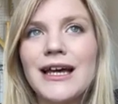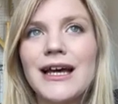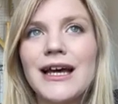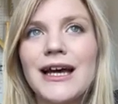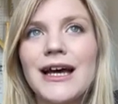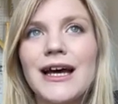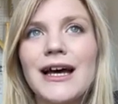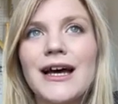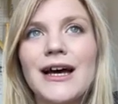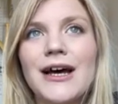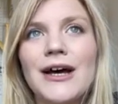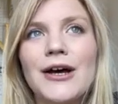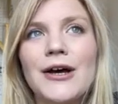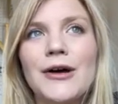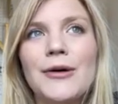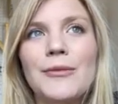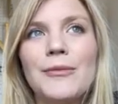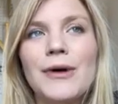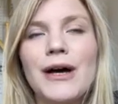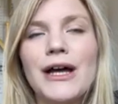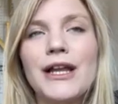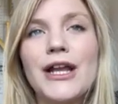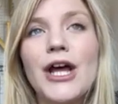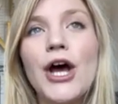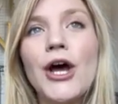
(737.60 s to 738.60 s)
Um,
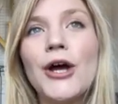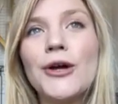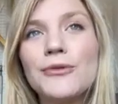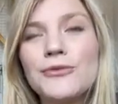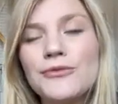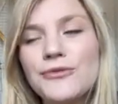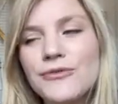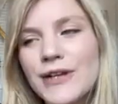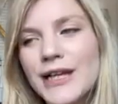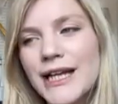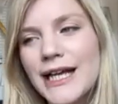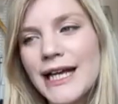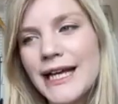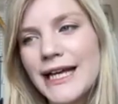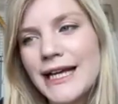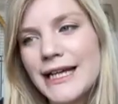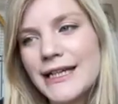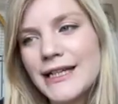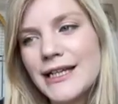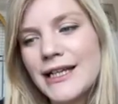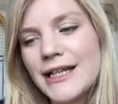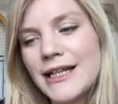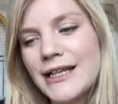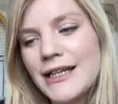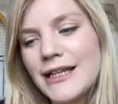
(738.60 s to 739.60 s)
and
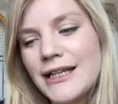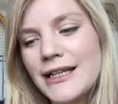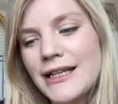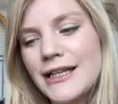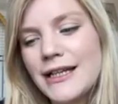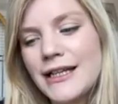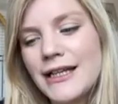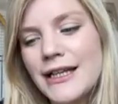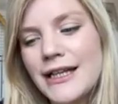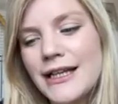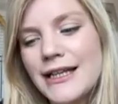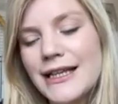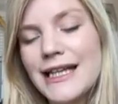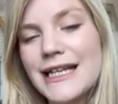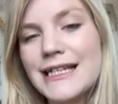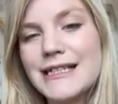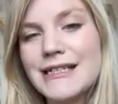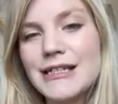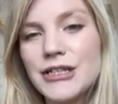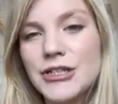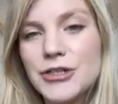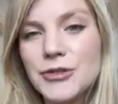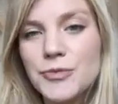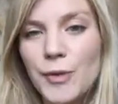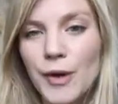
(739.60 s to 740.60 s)
hopefully, this
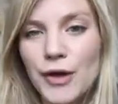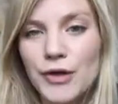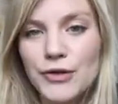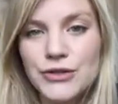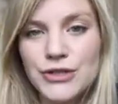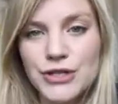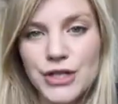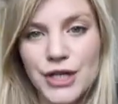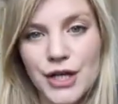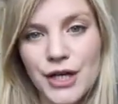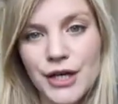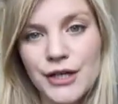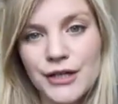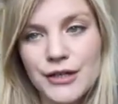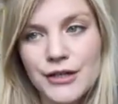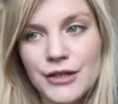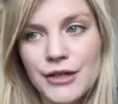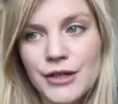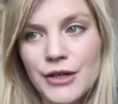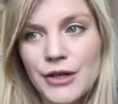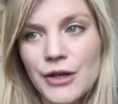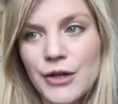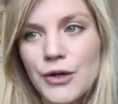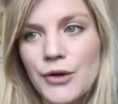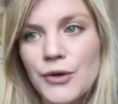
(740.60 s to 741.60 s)
exposure
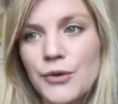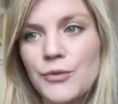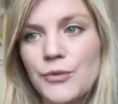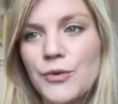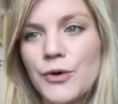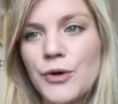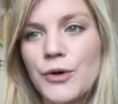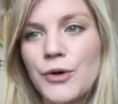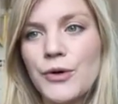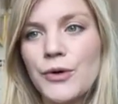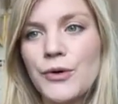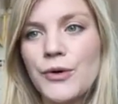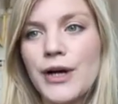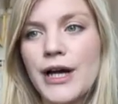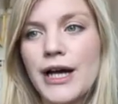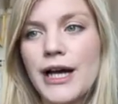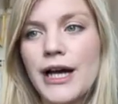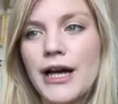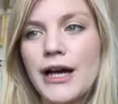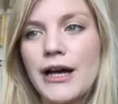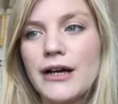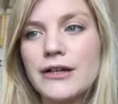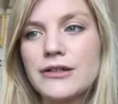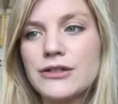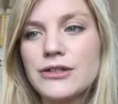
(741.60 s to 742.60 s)
will
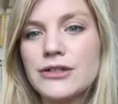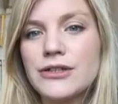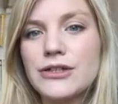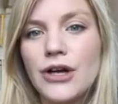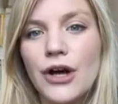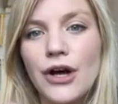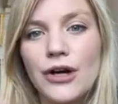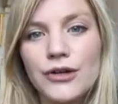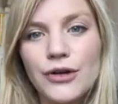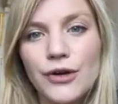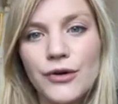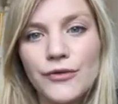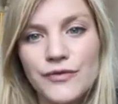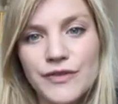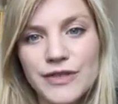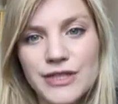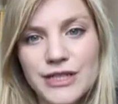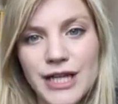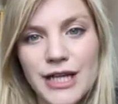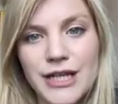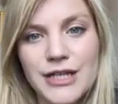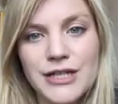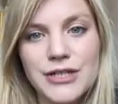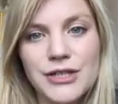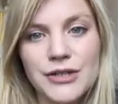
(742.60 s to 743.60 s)
start a
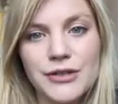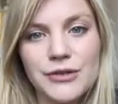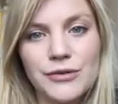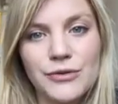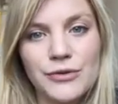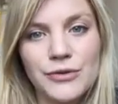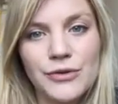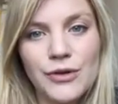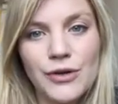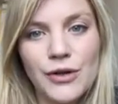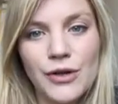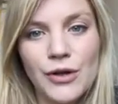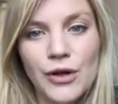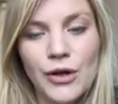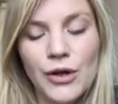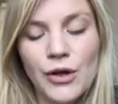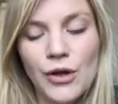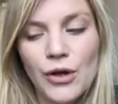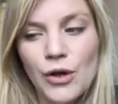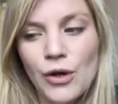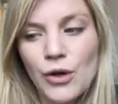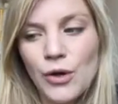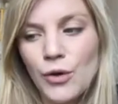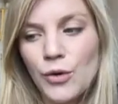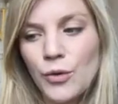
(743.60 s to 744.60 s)
conversation
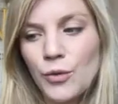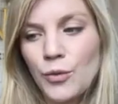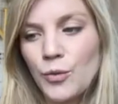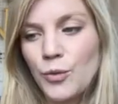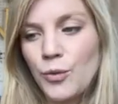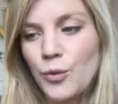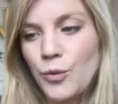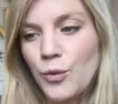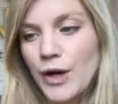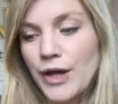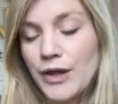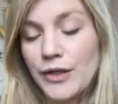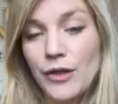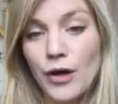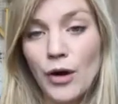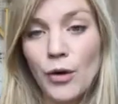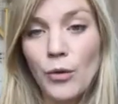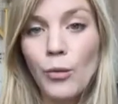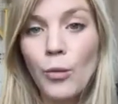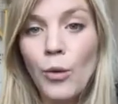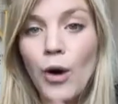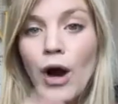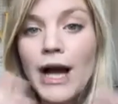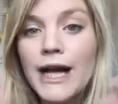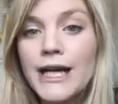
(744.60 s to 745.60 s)
with a
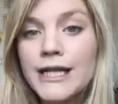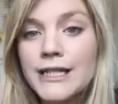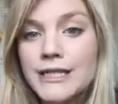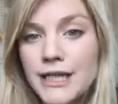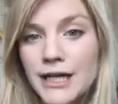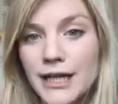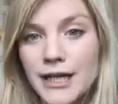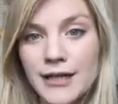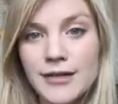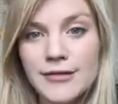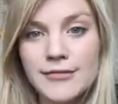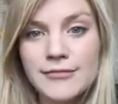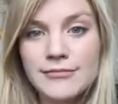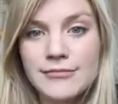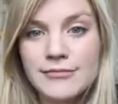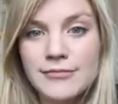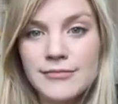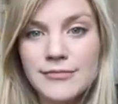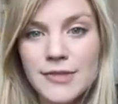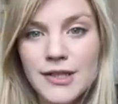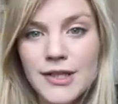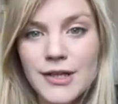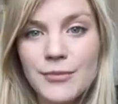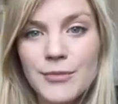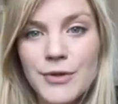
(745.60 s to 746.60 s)
wider
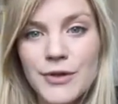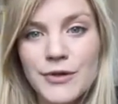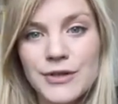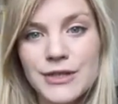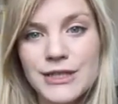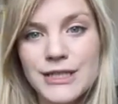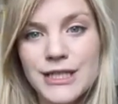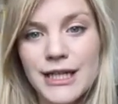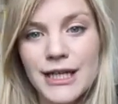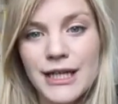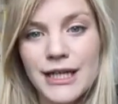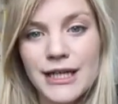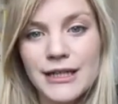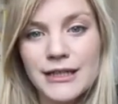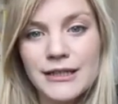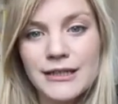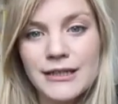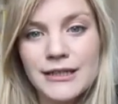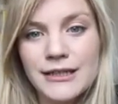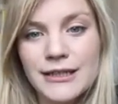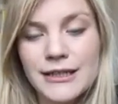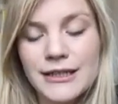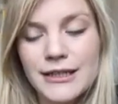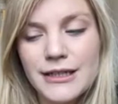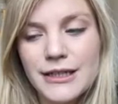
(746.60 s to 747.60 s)
community
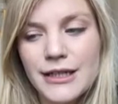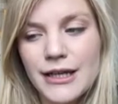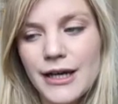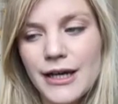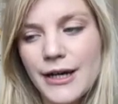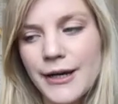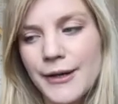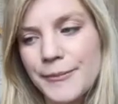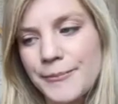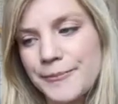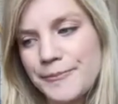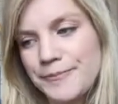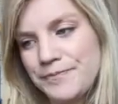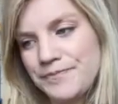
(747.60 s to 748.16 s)
um,